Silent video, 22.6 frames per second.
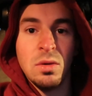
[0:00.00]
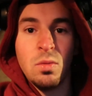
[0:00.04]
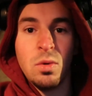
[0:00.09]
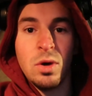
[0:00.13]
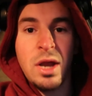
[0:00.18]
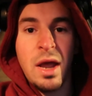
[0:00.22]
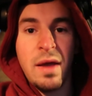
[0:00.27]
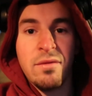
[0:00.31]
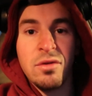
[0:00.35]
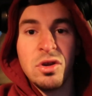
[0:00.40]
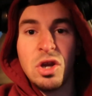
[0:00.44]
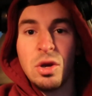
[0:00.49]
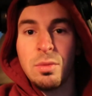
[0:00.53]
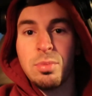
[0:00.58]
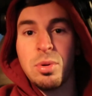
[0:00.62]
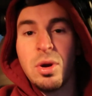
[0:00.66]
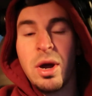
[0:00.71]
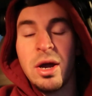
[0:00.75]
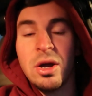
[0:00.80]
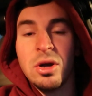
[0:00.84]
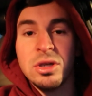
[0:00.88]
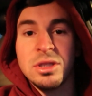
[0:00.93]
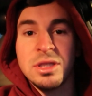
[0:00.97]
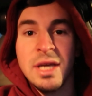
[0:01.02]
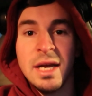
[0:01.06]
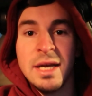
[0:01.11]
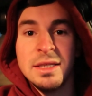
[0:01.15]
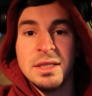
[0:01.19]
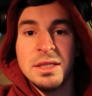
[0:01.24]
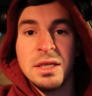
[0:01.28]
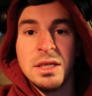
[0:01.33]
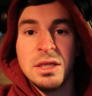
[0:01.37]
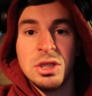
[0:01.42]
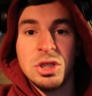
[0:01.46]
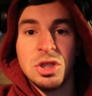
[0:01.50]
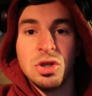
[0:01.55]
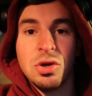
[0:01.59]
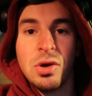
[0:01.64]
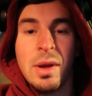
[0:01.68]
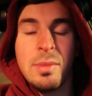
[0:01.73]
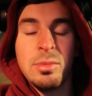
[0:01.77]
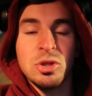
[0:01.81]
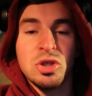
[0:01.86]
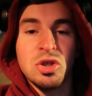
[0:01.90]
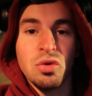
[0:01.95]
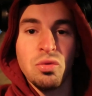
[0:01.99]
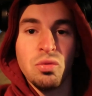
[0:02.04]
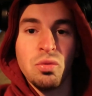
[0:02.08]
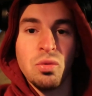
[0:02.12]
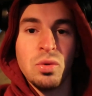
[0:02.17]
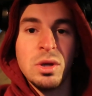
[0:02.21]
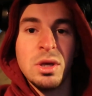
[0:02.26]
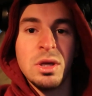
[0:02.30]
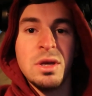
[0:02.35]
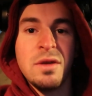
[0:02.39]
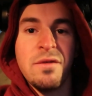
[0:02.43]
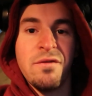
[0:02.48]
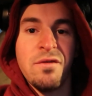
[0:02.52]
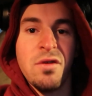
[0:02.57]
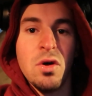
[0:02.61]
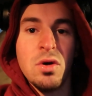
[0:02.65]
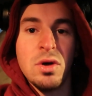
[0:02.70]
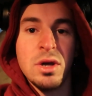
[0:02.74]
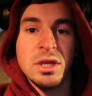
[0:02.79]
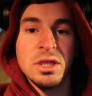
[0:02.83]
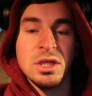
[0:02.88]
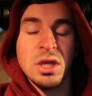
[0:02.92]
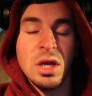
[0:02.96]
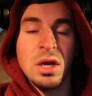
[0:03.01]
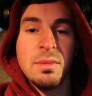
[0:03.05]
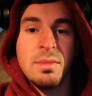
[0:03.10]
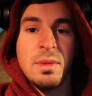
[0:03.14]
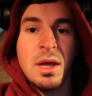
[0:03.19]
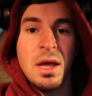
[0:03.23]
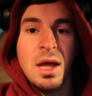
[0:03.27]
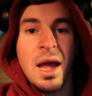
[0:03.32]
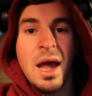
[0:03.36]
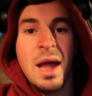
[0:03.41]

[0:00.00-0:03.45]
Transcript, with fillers: whatever your prioritize is, you're able to really focus up